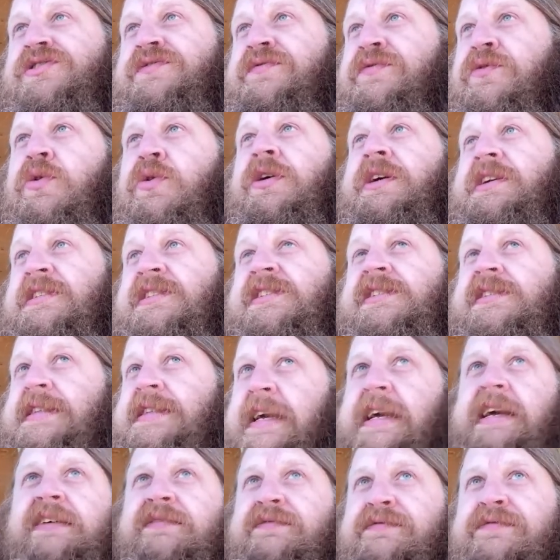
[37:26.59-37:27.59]
voice,
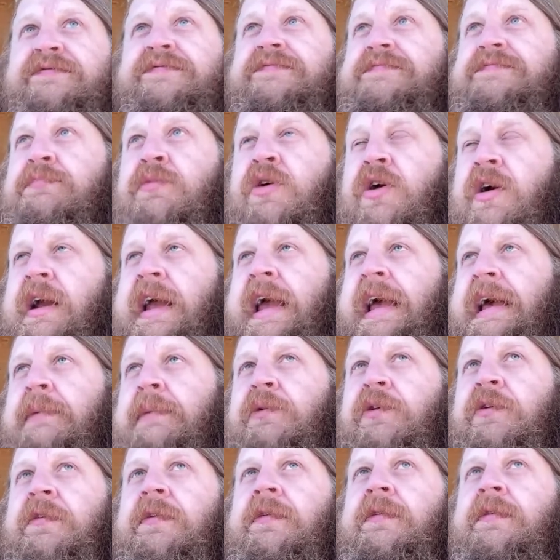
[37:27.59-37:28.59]
think of Mark
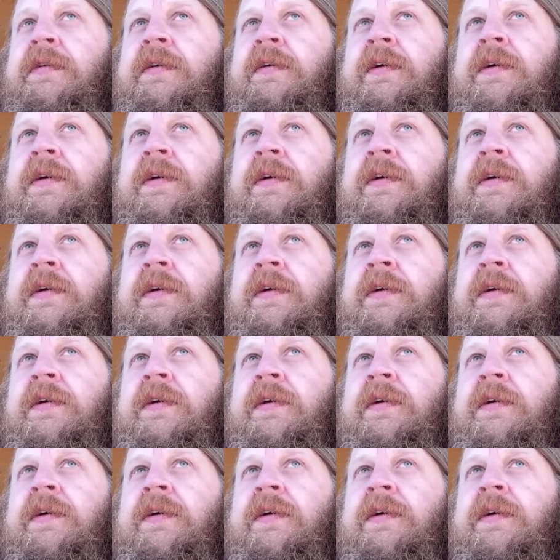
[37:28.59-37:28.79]
Hamill.